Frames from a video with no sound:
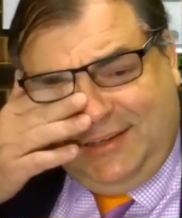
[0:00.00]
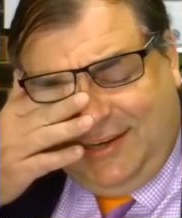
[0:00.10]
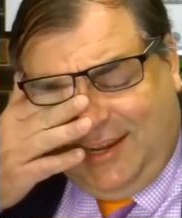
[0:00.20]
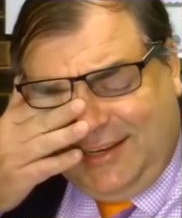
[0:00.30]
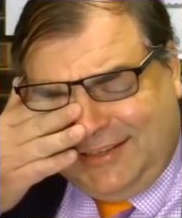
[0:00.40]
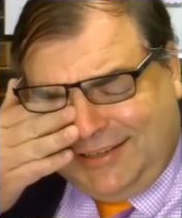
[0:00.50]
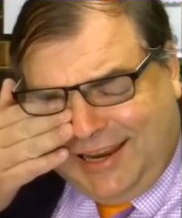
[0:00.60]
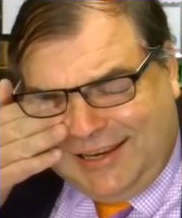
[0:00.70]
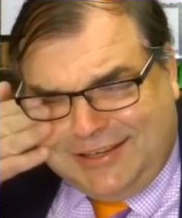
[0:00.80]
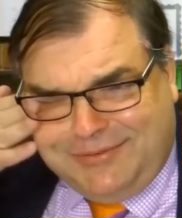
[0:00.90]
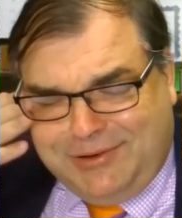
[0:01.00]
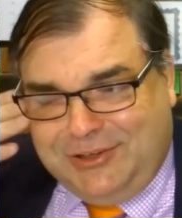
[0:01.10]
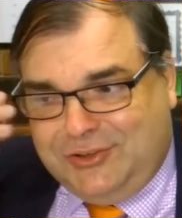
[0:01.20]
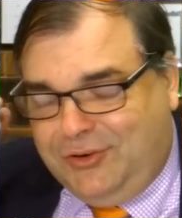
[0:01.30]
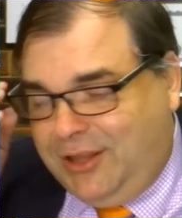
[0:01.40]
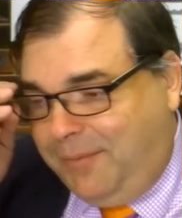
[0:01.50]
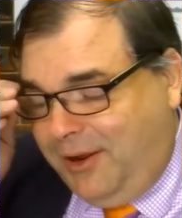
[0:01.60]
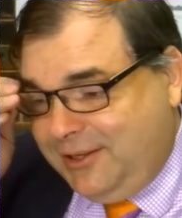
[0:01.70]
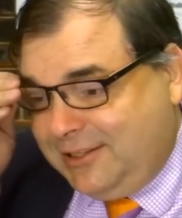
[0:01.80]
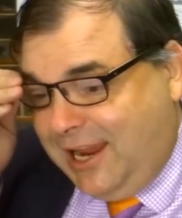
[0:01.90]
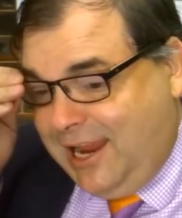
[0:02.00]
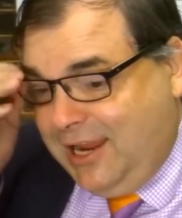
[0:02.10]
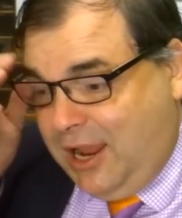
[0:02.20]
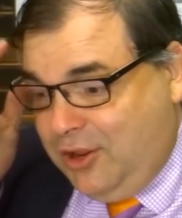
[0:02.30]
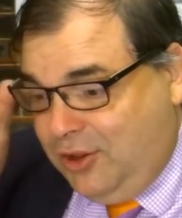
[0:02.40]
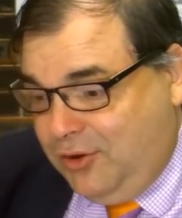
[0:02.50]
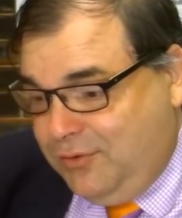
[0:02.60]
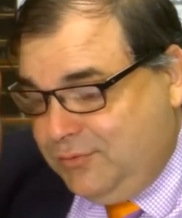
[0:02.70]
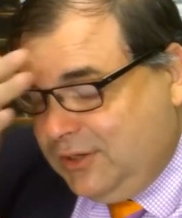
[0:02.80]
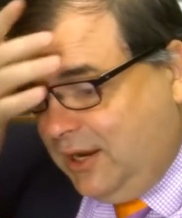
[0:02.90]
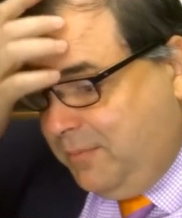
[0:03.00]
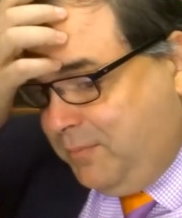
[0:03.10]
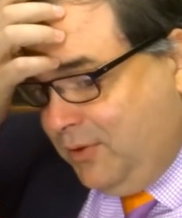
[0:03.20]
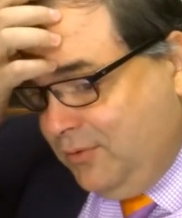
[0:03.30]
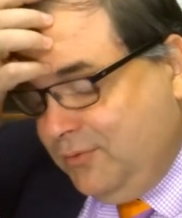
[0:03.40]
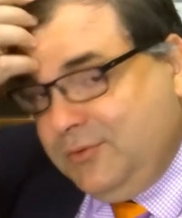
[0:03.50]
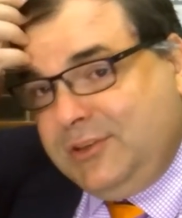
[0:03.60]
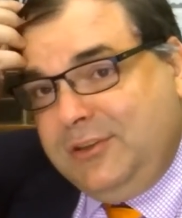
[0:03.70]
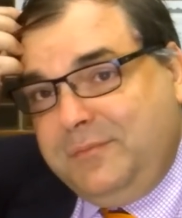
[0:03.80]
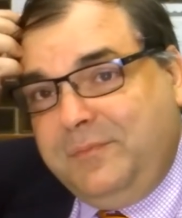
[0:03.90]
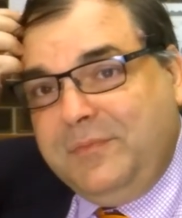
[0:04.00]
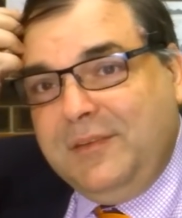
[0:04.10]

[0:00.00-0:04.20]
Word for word: you gotta start to enjoy them i'm not saying use and abuse them